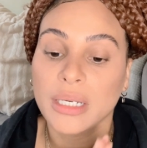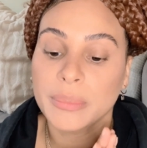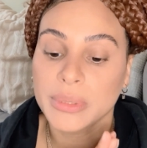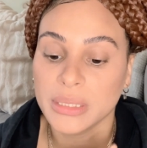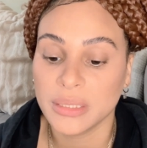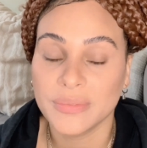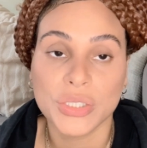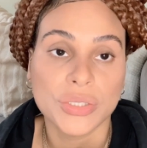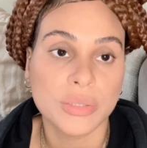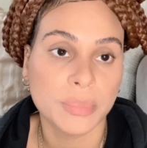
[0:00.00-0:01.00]
I believe,
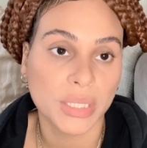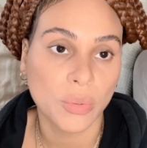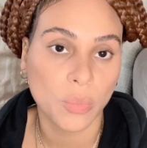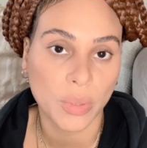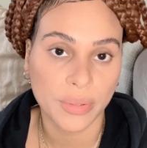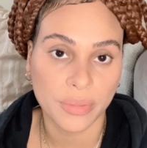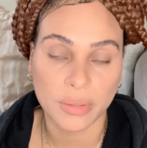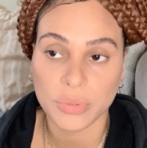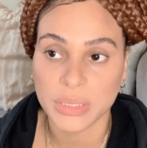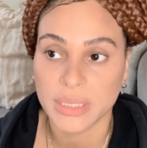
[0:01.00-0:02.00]
to speak with a
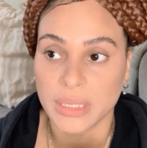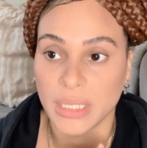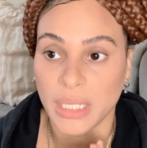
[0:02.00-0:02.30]
real estate